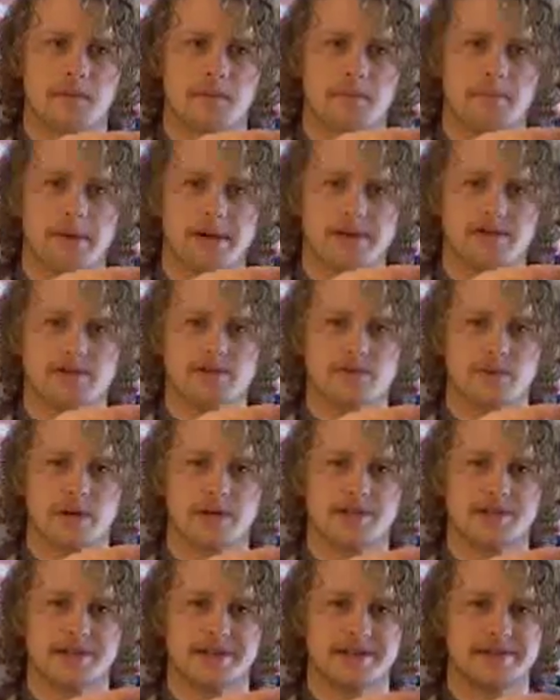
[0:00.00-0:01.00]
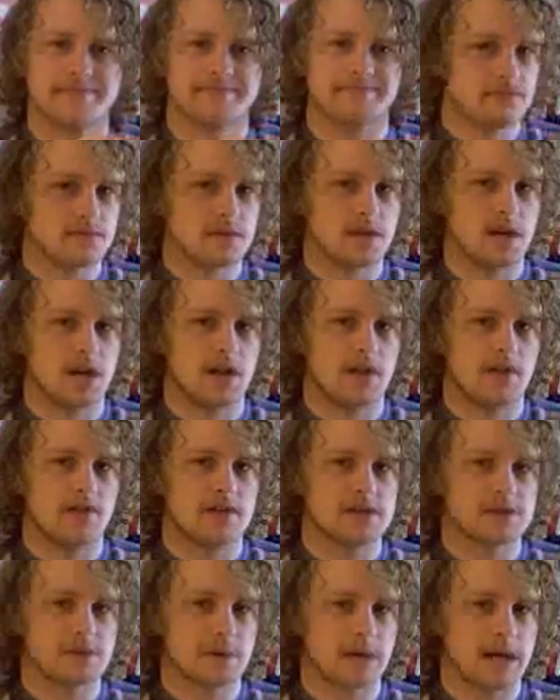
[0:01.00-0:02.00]
Patrick Swayze. And then
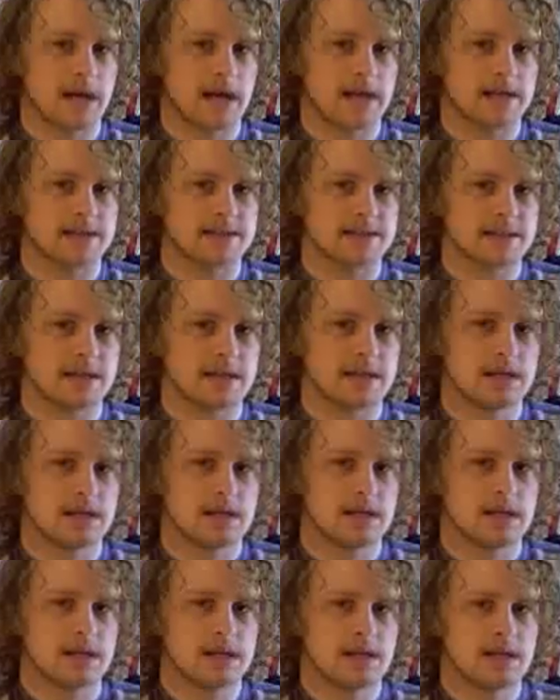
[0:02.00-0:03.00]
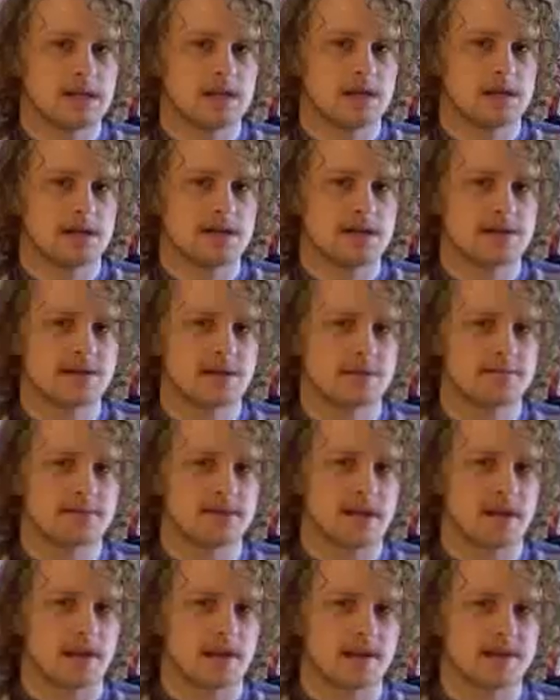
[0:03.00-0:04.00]
this one has some
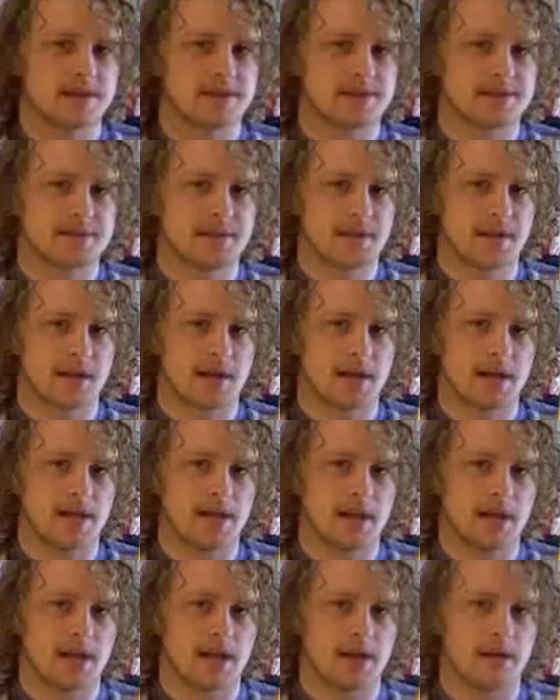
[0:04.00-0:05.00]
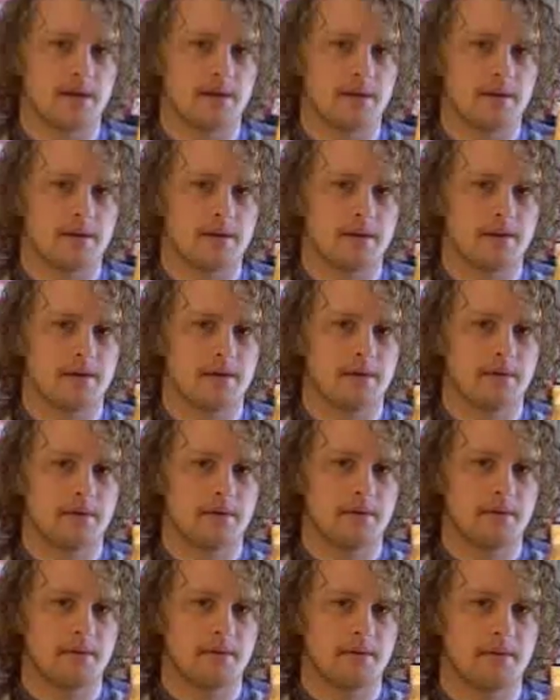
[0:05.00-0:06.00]
dingus and then
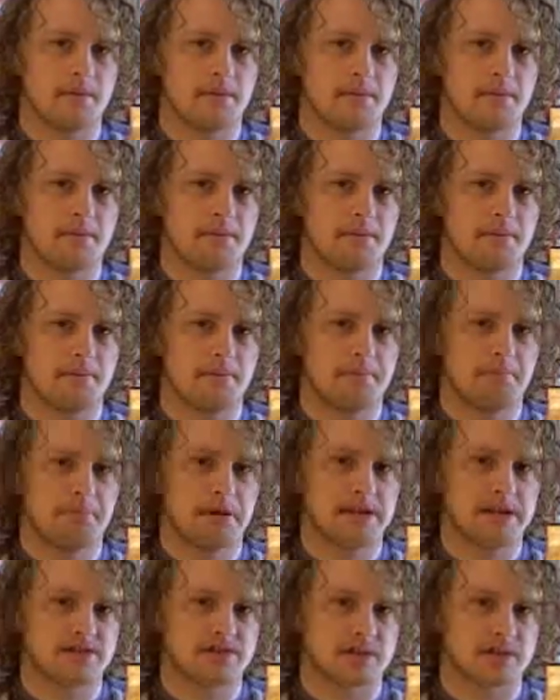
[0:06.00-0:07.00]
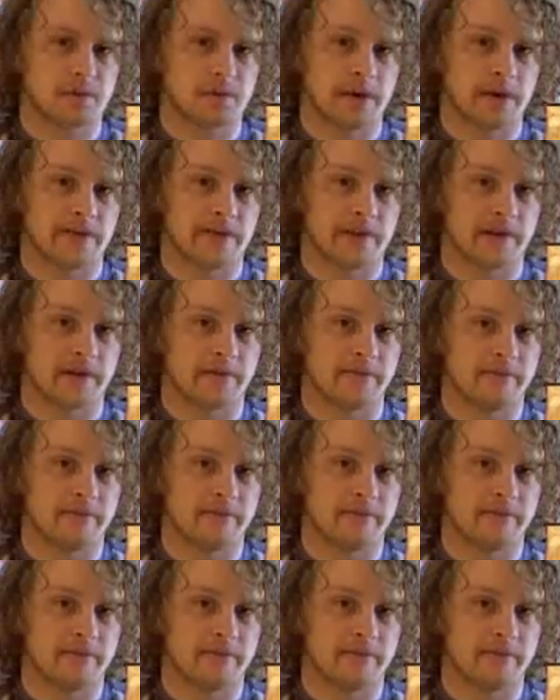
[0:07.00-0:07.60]
Patrick Swayze.